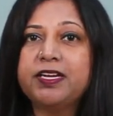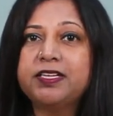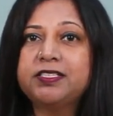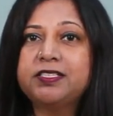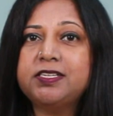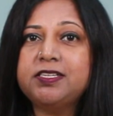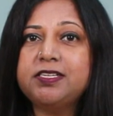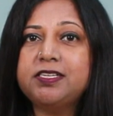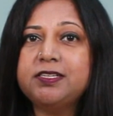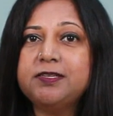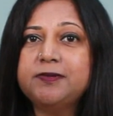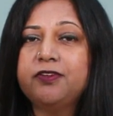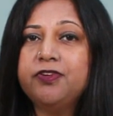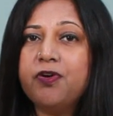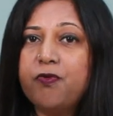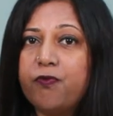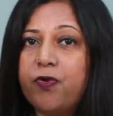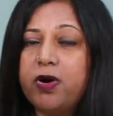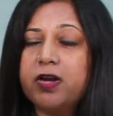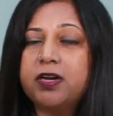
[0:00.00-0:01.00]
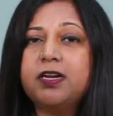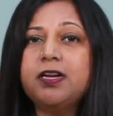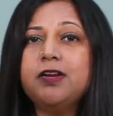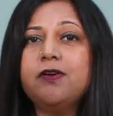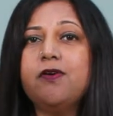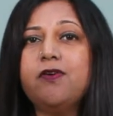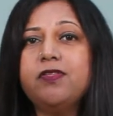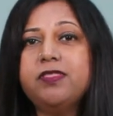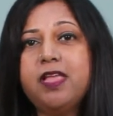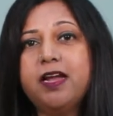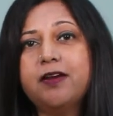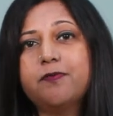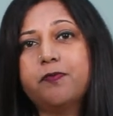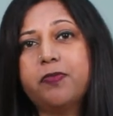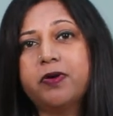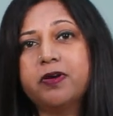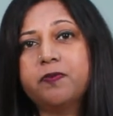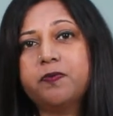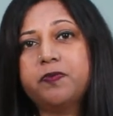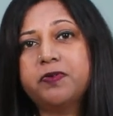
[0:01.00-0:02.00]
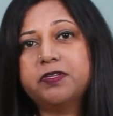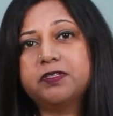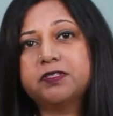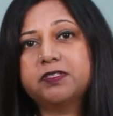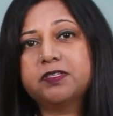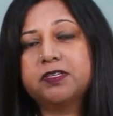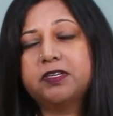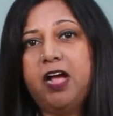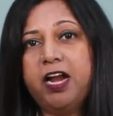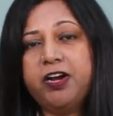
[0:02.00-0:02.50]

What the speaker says: isn't it? You're working on that purpose,